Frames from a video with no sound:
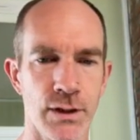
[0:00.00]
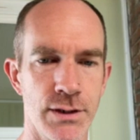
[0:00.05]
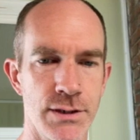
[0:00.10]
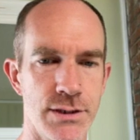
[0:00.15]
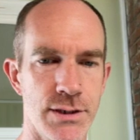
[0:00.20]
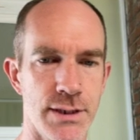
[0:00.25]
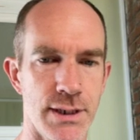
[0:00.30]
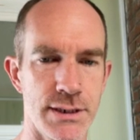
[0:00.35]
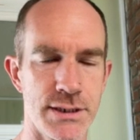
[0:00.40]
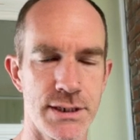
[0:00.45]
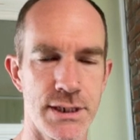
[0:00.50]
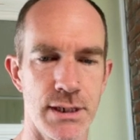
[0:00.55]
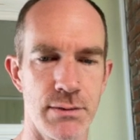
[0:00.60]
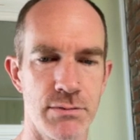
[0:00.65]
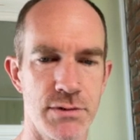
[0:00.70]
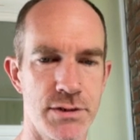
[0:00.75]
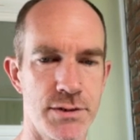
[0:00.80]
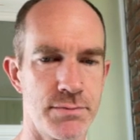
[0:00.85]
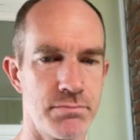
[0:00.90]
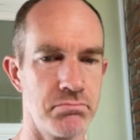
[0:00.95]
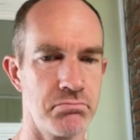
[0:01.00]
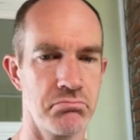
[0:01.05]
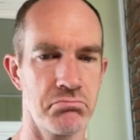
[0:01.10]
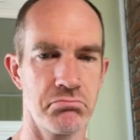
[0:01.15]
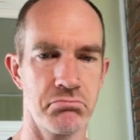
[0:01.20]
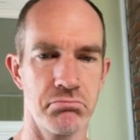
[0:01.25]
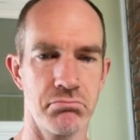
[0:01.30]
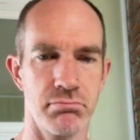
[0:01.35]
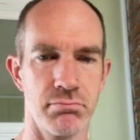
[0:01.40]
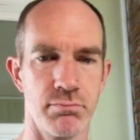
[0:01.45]
So that seems
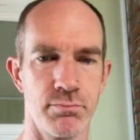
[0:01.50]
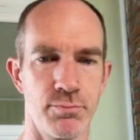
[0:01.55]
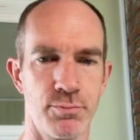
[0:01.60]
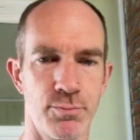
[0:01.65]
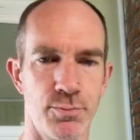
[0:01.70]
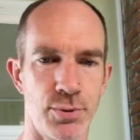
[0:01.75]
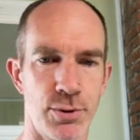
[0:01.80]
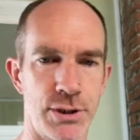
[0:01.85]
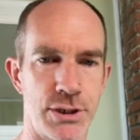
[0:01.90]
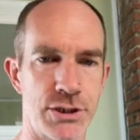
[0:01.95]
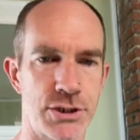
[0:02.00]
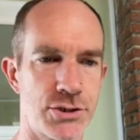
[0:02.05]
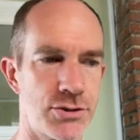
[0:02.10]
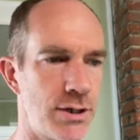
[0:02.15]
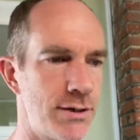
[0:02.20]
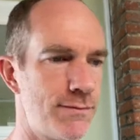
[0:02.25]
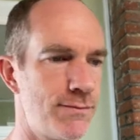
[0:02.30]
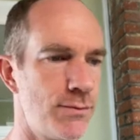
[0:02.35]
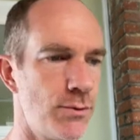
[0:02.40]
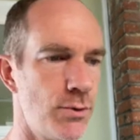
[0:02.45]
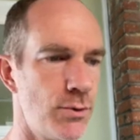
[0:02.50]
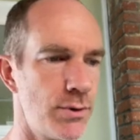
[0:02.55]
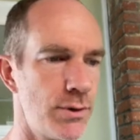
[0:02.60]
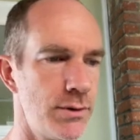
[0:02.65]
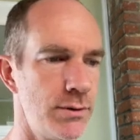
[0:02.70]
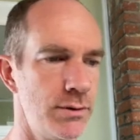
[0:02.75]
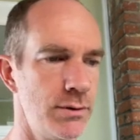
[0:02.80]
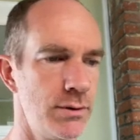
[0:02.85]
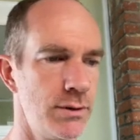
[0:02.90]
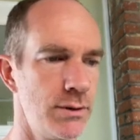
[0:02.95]
pretty
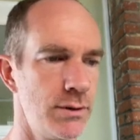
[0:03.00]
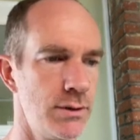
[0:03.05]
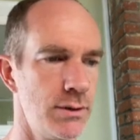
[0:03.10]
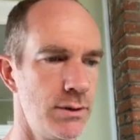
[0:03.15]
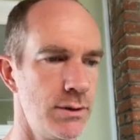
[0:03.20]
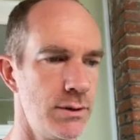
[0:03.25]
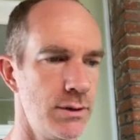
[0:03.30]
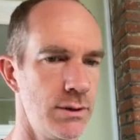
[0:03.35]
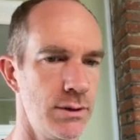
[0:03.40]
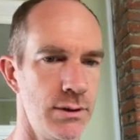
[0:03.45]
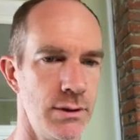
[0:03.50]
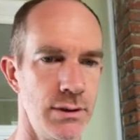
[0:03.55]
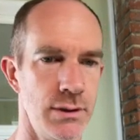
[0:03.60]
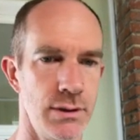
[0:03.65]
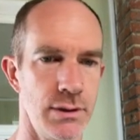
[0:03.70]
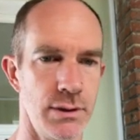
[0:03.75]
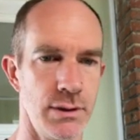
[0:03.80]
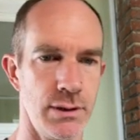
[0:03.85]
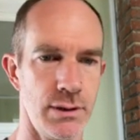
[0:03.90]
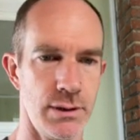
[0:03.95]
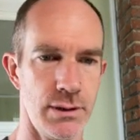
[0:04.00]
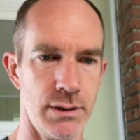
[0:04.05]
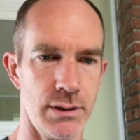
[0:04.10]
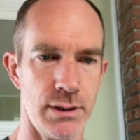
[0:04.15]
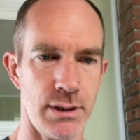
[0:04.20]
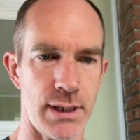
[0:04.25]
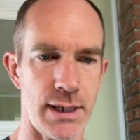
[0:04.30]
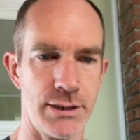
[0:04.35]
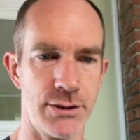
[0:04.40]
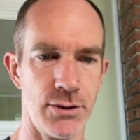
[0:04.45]
straightforward.
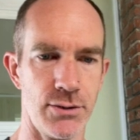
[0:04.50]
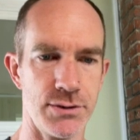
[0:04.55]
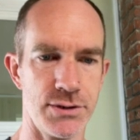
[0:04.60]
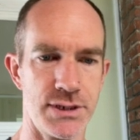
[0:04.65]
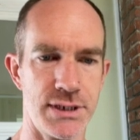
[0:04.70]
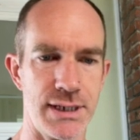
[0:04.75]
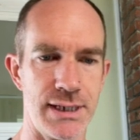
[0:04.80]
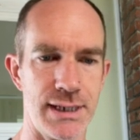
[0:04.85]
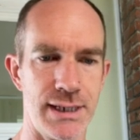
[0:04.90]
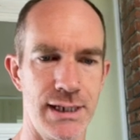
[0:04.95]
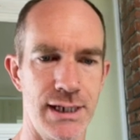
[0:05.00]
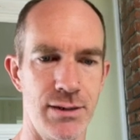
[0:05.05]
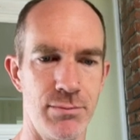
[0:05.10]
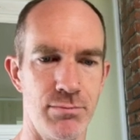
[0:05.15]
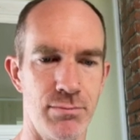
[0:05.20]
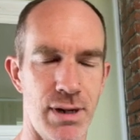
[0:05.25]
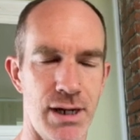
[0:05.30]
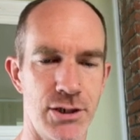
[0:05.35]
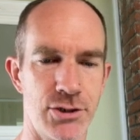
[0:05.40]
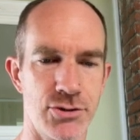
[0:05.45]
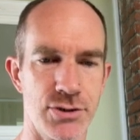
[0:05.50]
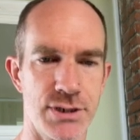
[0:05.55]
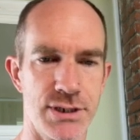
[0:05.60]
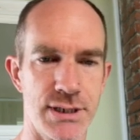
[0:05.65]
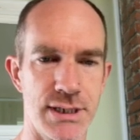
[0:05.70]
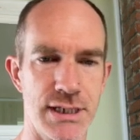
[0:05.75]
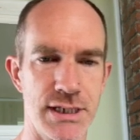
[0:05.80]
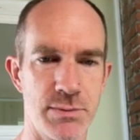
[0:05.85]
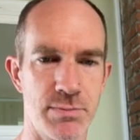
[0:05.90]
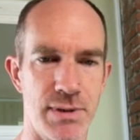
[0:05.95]
Uh, I don't see any
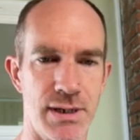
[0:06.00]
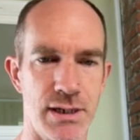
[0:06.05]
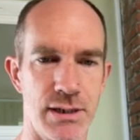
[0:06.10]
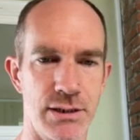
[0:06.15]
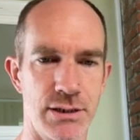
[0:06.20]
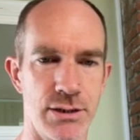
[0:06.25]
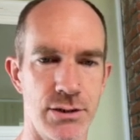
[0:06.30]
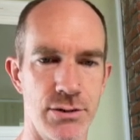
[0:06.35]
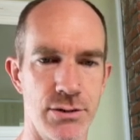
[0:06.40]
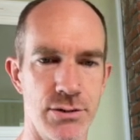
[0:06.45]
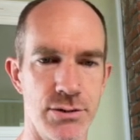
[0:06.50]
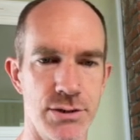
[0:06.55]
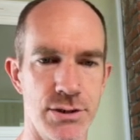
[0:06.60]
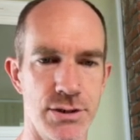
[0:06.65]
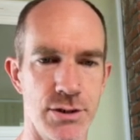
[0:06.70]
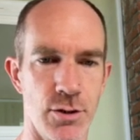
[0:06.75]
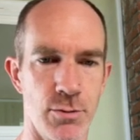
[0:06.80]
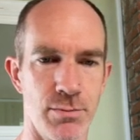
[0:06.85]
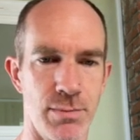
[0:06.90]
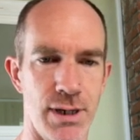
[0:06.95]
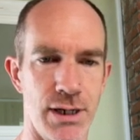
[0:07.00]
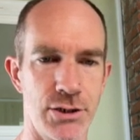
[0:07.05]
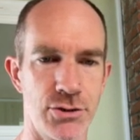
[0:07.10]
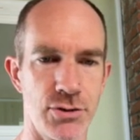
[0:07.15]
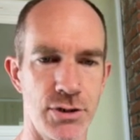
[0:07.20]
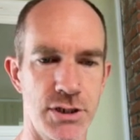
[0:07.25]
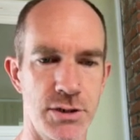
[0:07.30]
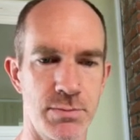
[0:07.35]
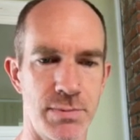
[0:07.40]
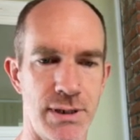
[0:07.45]
matrices being used, no
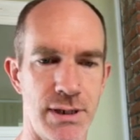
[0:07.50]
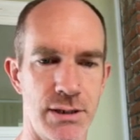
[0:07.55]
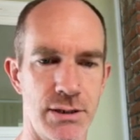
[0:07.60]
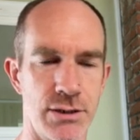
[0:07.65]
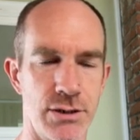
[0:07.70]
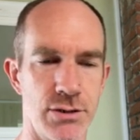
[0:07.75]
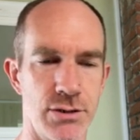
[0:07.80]
matrix being